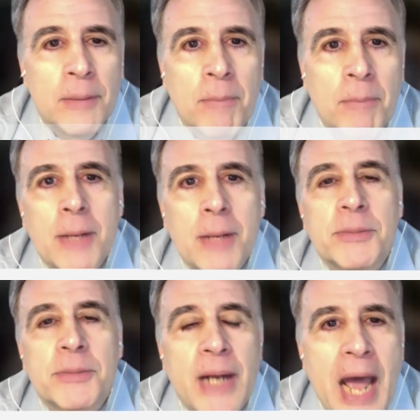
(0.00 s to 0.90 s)
My name is
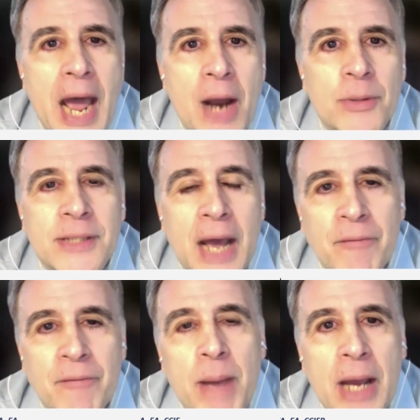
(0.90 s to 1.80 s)
Peter Harris. I
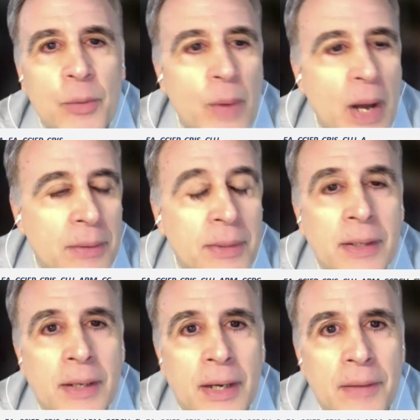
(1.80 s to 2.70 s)
have a background
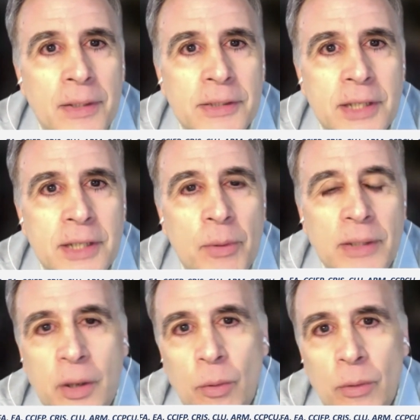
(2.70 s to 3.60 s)
in this area
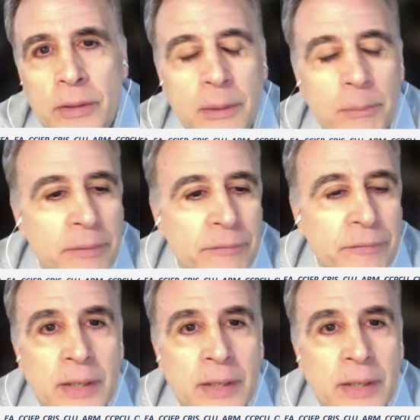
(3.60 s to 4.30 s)
as I hold a number of